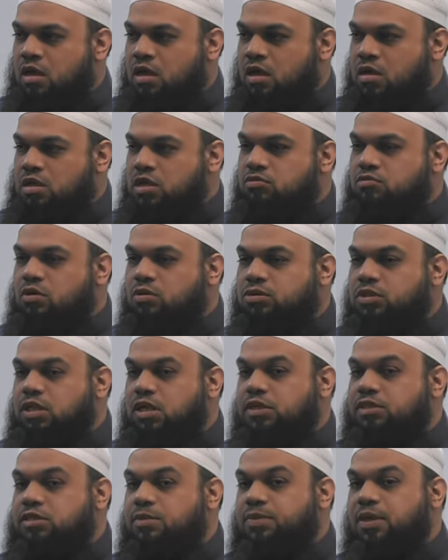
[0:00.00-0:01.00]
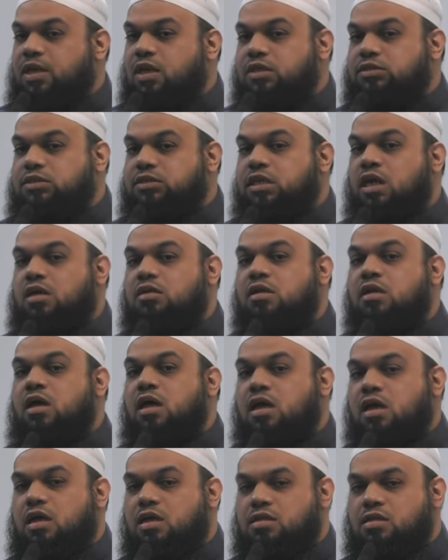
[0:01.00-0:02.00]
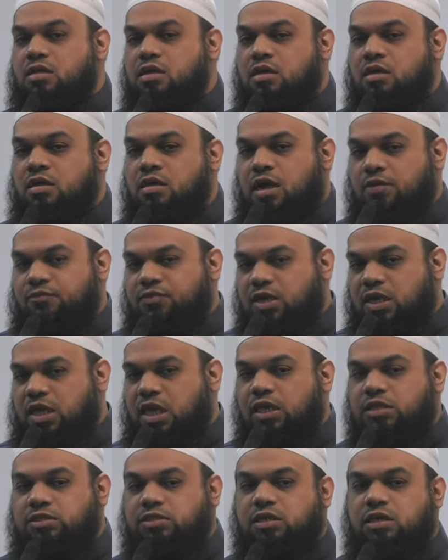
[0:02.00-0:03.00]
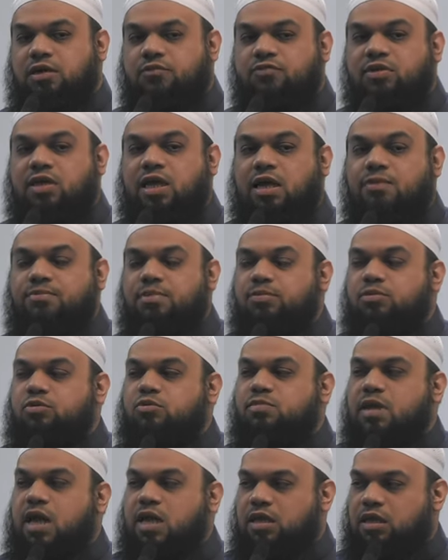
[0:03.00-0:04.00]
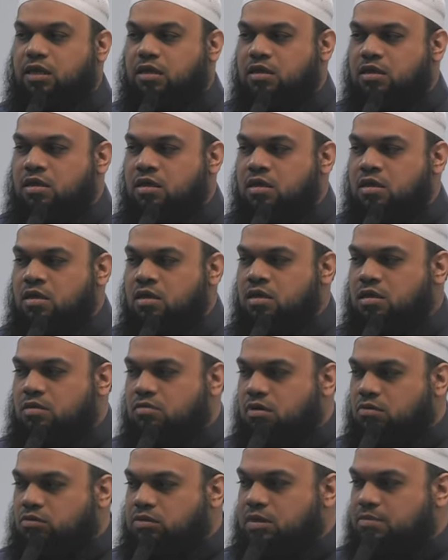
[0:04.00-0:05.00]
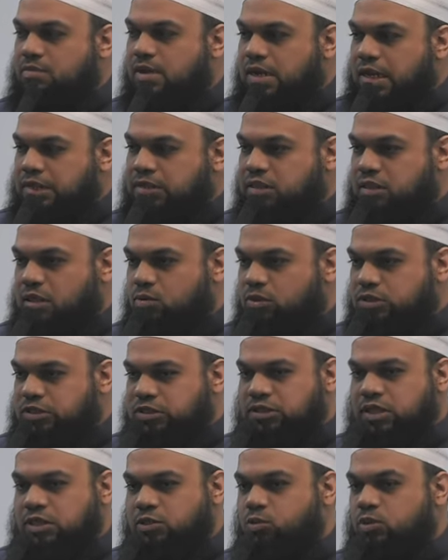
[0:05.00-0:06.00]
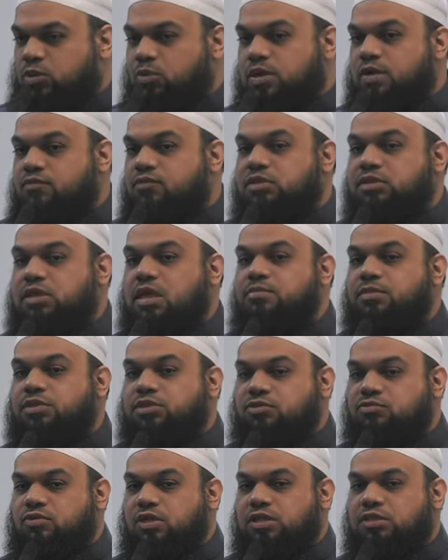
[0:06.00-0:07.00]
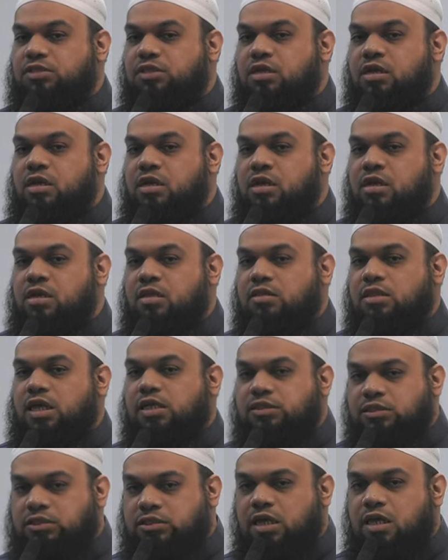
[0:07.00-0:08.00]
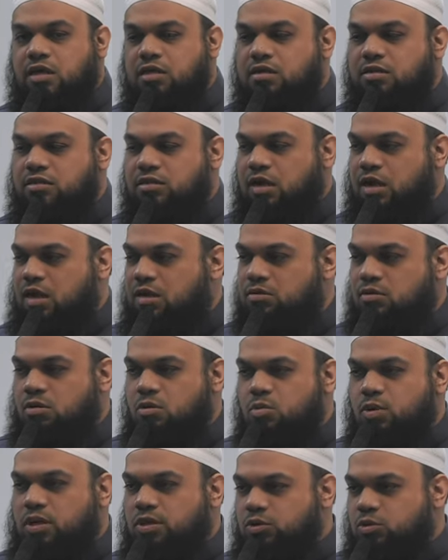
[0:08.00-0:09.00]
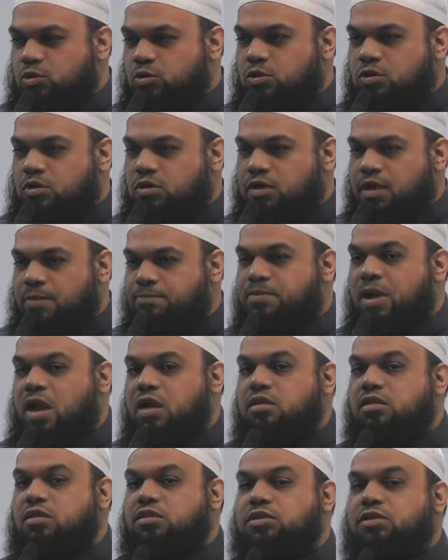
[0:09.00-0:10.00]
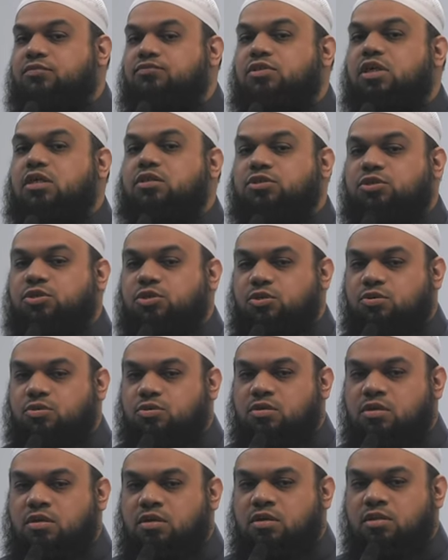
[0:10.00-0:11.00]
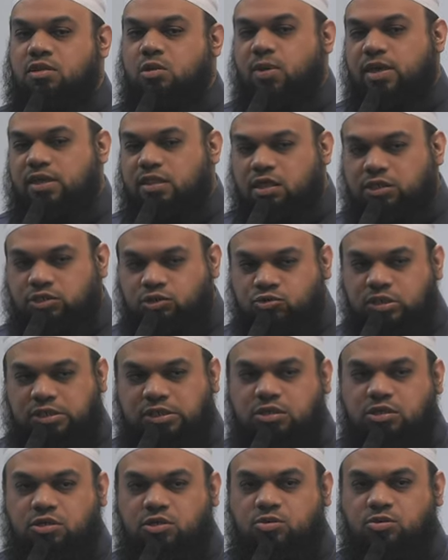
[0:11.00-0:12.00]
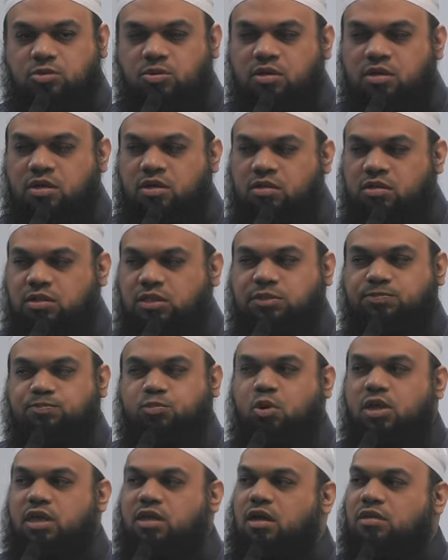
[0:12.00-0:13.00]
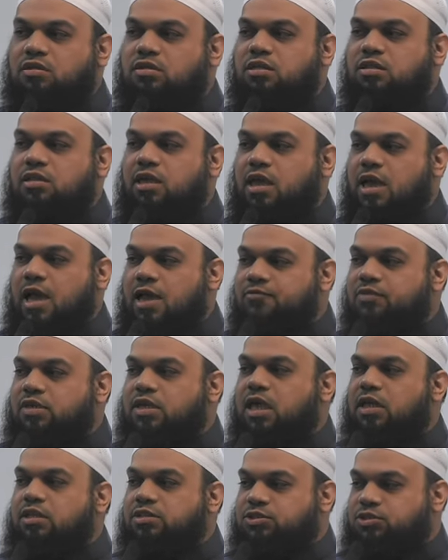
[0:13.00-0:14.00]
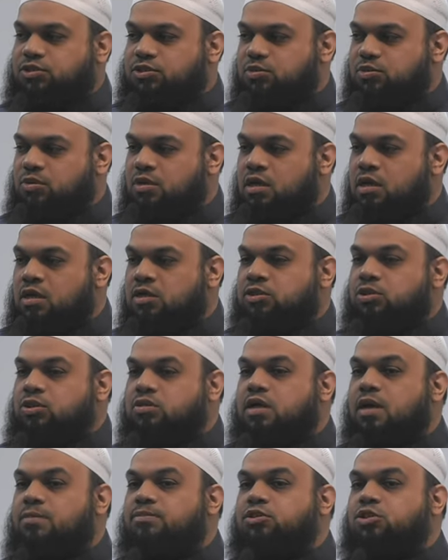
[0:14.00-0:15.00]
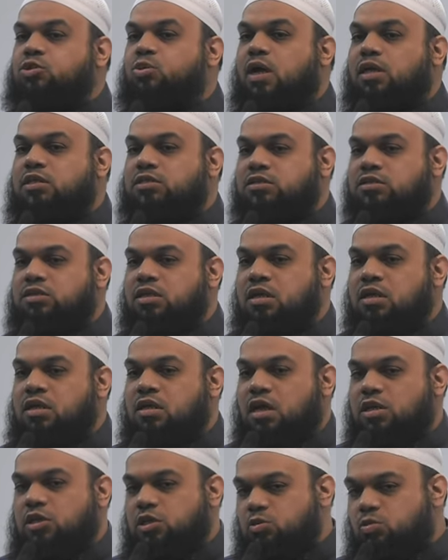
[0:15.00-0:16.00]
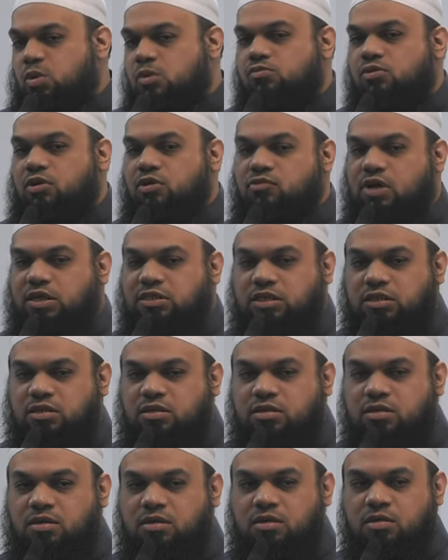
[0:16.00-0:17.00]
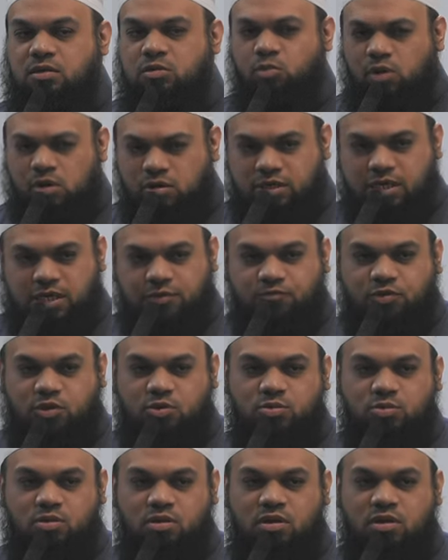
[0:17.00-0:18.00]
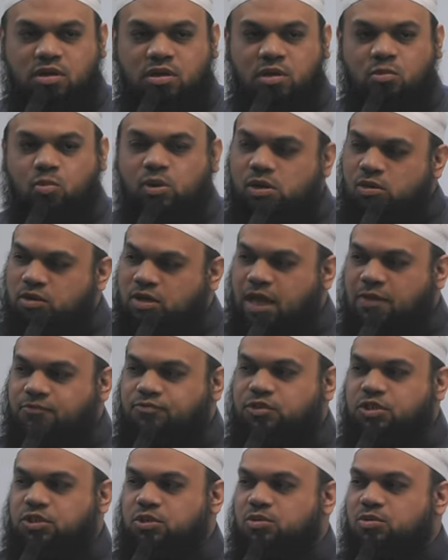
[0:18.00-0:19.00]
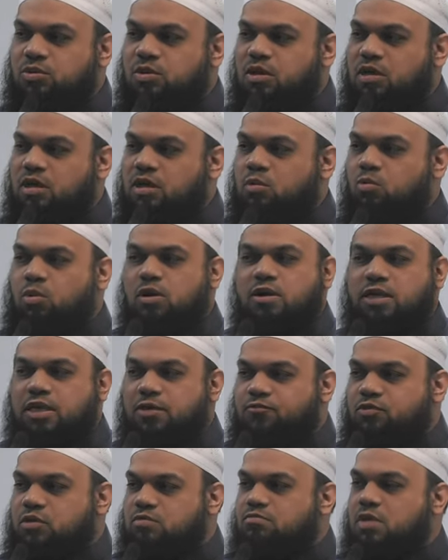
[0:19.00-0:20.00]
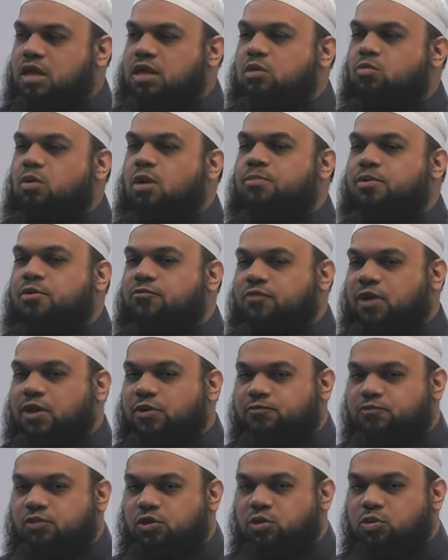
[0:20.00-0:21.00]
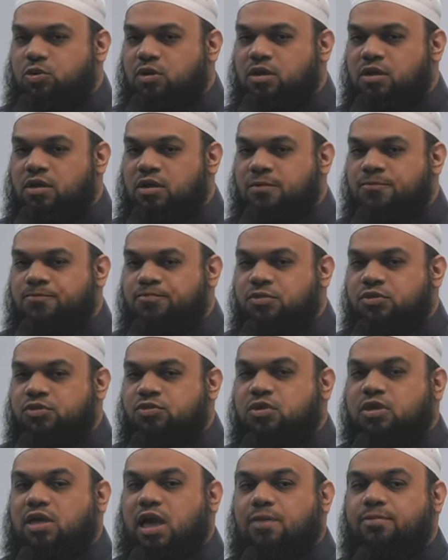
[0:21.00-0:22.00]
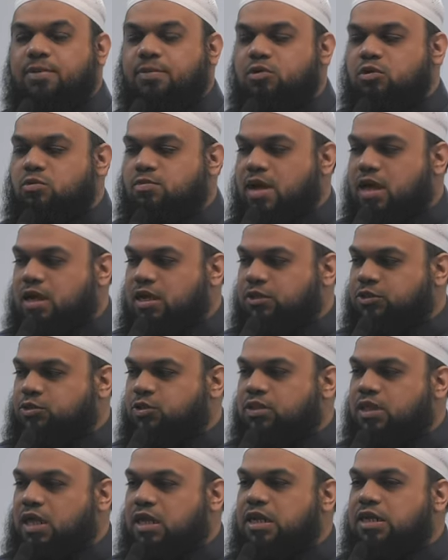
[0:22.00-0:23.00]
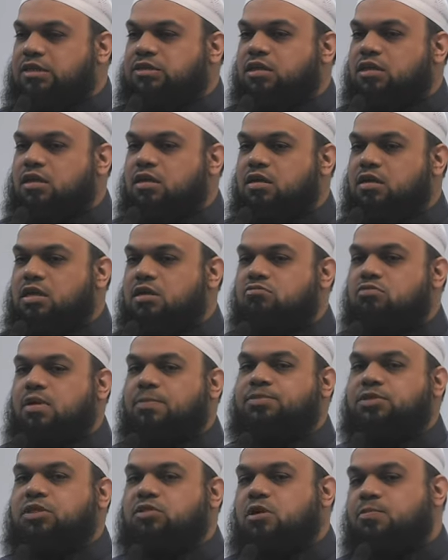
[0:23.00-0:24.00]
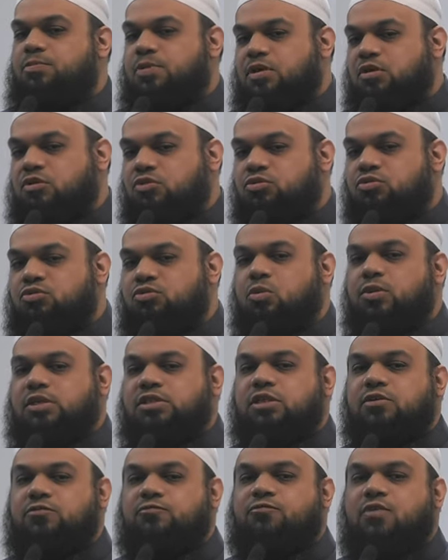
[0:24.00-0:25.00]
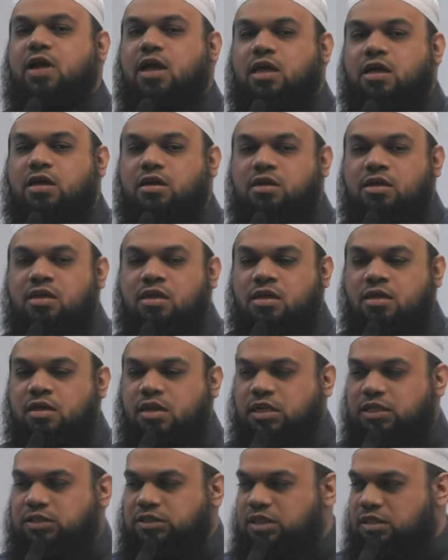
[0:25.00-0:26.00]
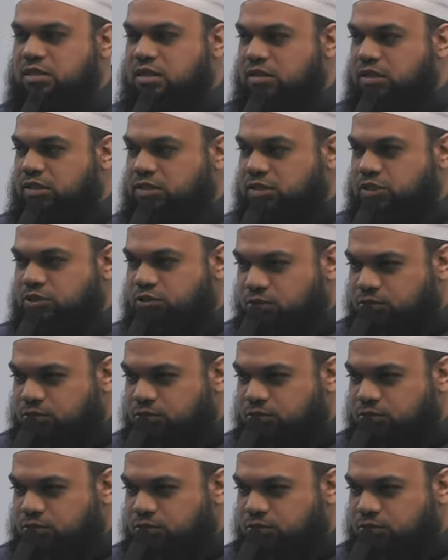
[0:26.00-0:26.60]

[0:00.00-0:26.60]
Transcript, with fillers: And he wrote a letter because he had heard of the case of Ka'b ibn Malik. He wrote him a letter that was sent with one of his emissaries that said that I know what your companions have done to you, the way they're treating you, this boycott that they have against you. So come to us and you won't regret it. We'll give you, we'll look after you, we'll give you money, we'll provide for you. So Ka'b ibn Malik took that letter, he ripped it up and he threw it in fire. And he said, and this is